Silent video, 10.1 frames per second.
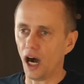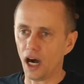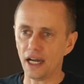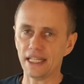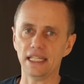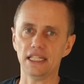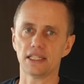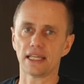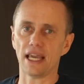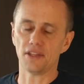I need
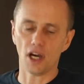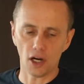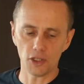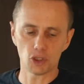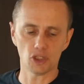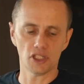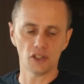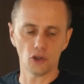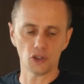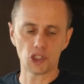to get the hydrogen
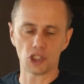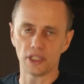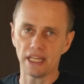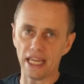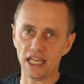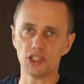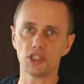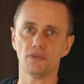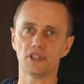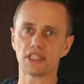and oxygen
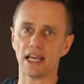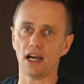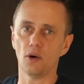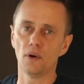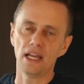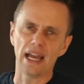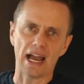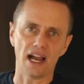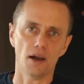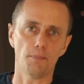into the cell
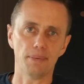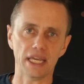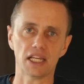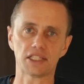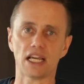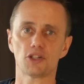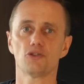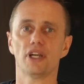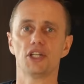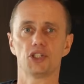at a bigger
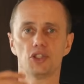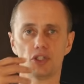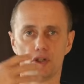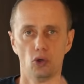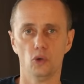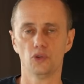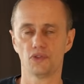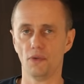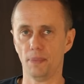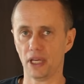saturation to cause
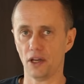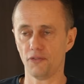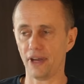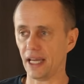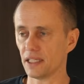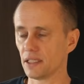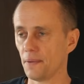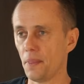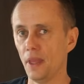the bigger effect.